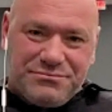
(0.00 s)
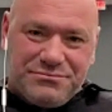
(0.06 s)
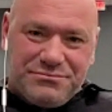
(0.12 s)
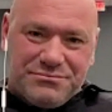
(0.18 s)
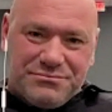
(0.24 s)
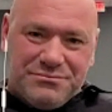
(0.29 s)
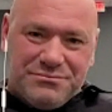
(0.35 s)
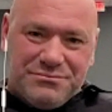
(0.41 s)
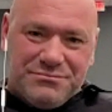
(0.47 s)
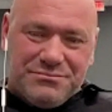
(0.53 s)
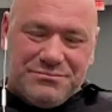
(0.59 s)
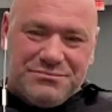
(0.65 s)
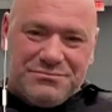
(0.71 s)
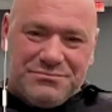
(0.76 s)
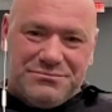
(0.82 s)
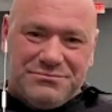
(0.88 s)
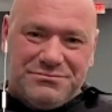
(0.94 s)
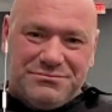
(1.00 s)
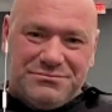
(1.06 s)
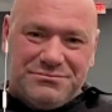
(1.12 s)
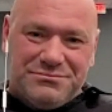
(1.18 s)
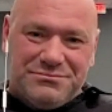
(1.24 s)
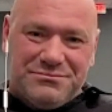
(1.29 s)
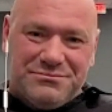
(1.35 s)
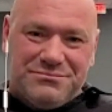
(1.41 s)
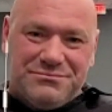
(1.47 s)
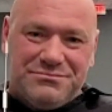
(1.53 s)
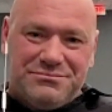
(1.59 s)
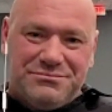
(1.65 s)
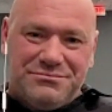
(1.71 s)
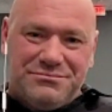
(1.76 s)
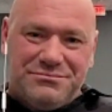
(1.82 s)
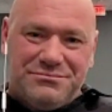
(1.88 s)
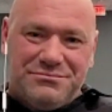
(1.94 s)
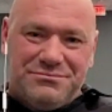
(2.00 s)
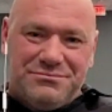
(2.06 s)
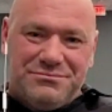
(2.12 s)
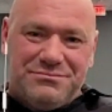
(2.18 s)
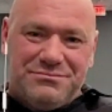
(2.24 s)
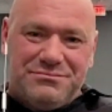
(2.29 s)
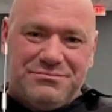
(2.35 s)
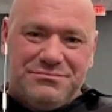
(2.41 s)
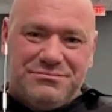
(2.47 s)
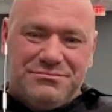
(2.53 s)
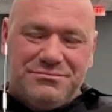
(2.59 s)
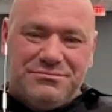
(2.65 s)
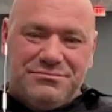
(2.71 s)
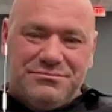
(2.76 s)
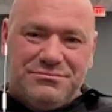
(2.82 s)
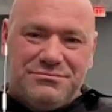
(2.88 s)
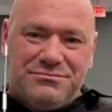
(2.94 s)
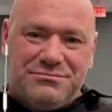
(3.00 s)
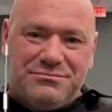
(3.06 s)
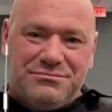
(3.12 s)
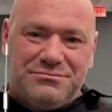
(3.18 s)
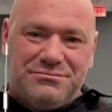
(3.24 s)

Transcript: This person isn't speaking.